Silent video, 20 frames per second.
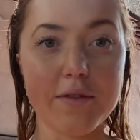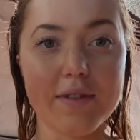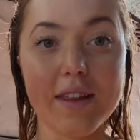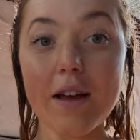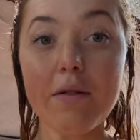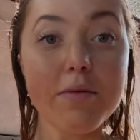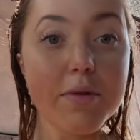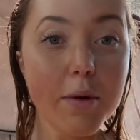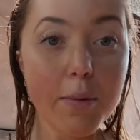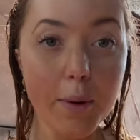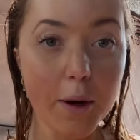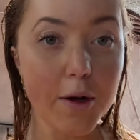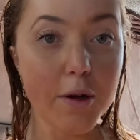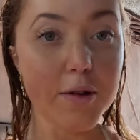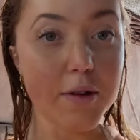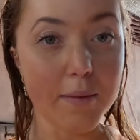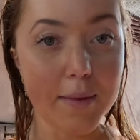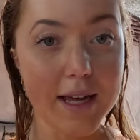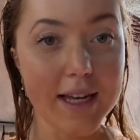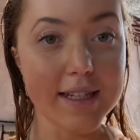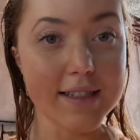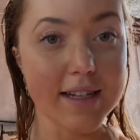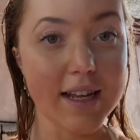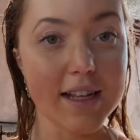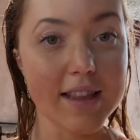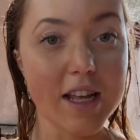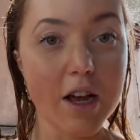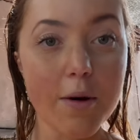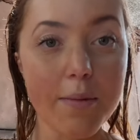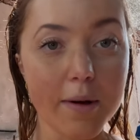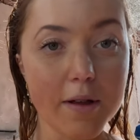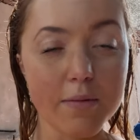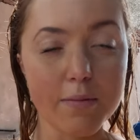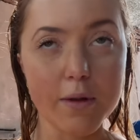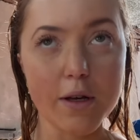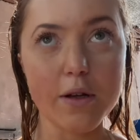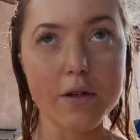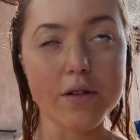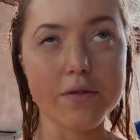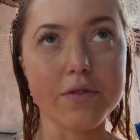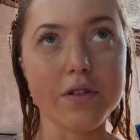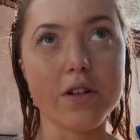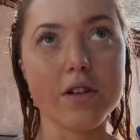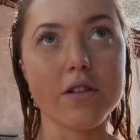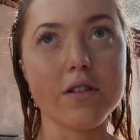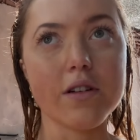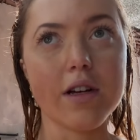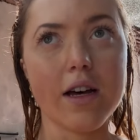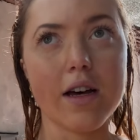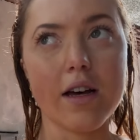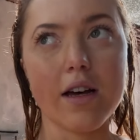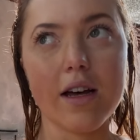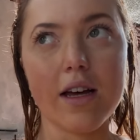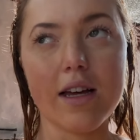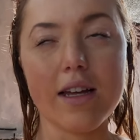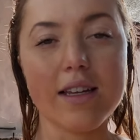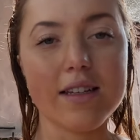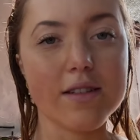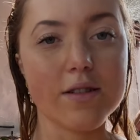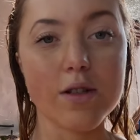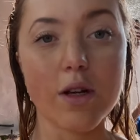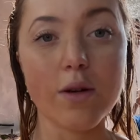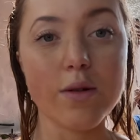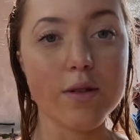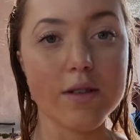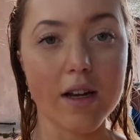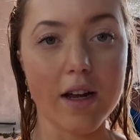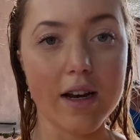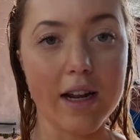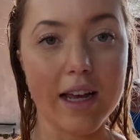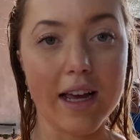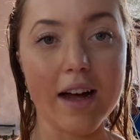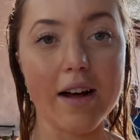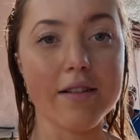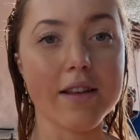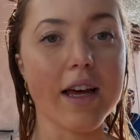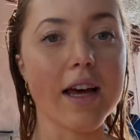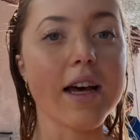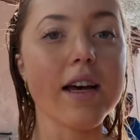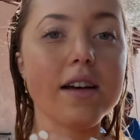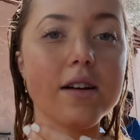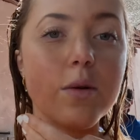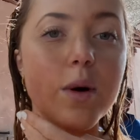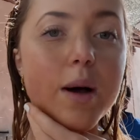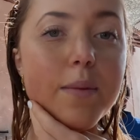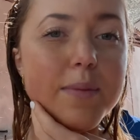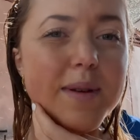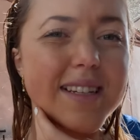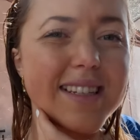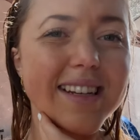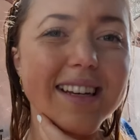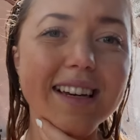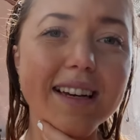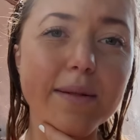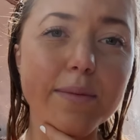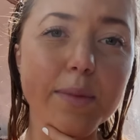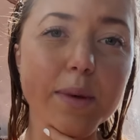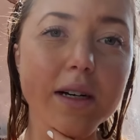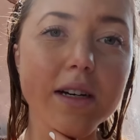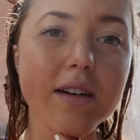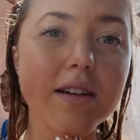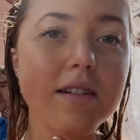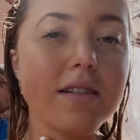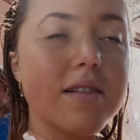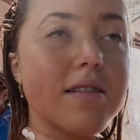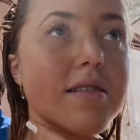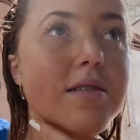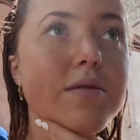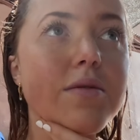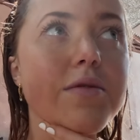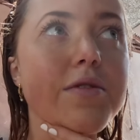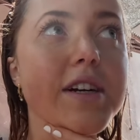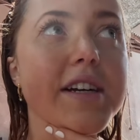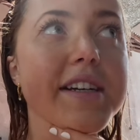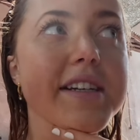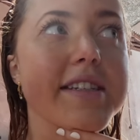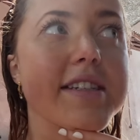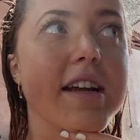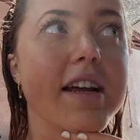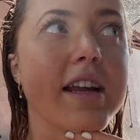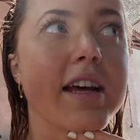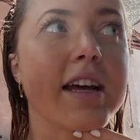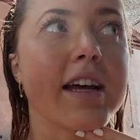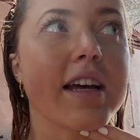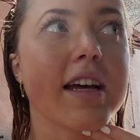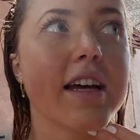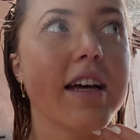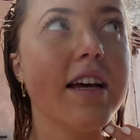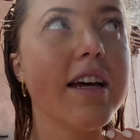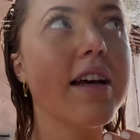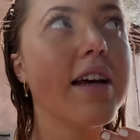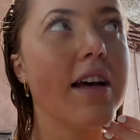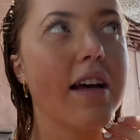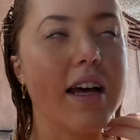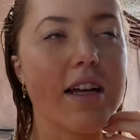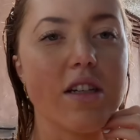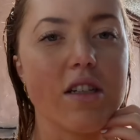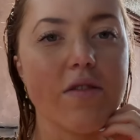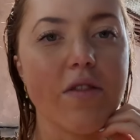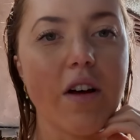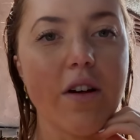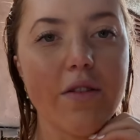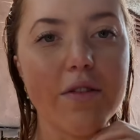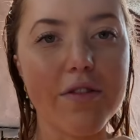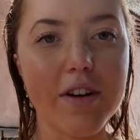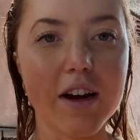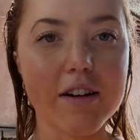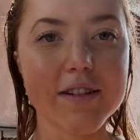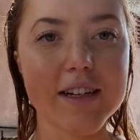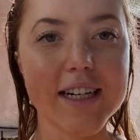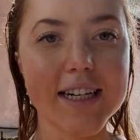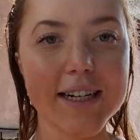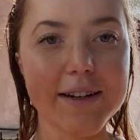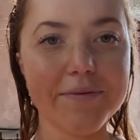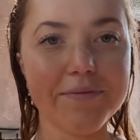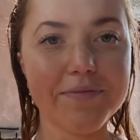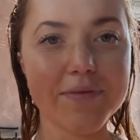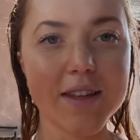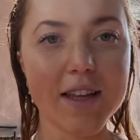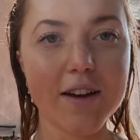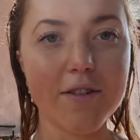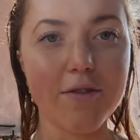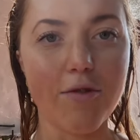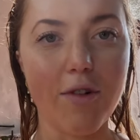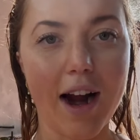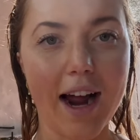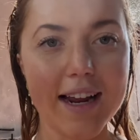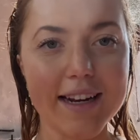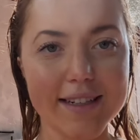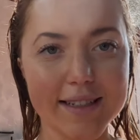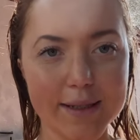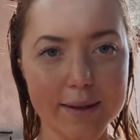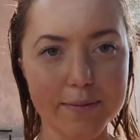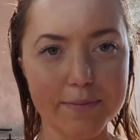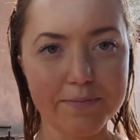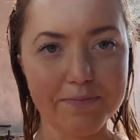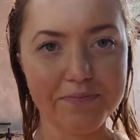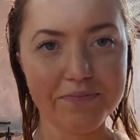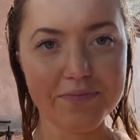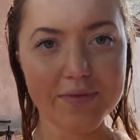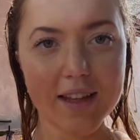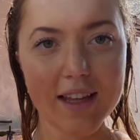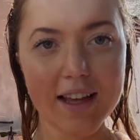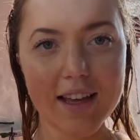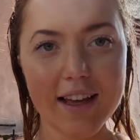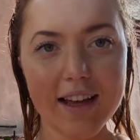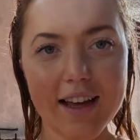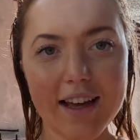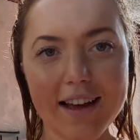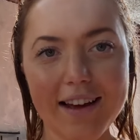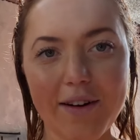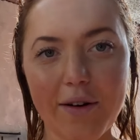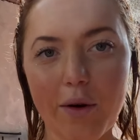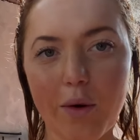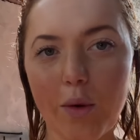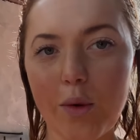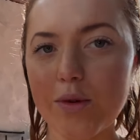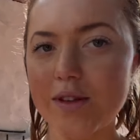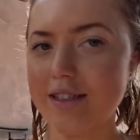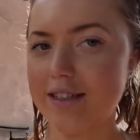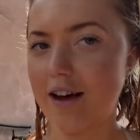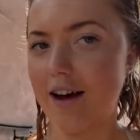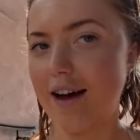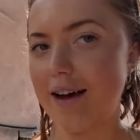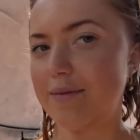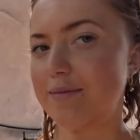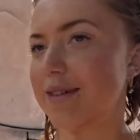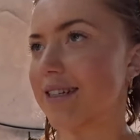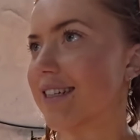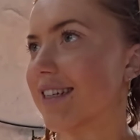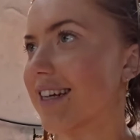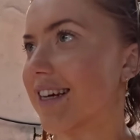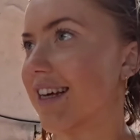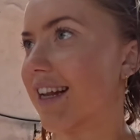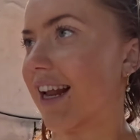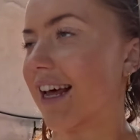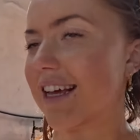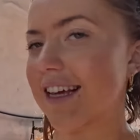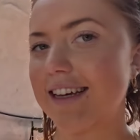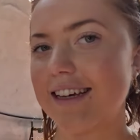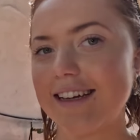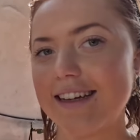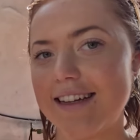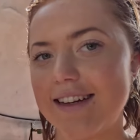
they were both amazing. They were both beautiful. It's so stunning out there. Quite busy, but really stunning. It just felt very random all the time, didn't it? Like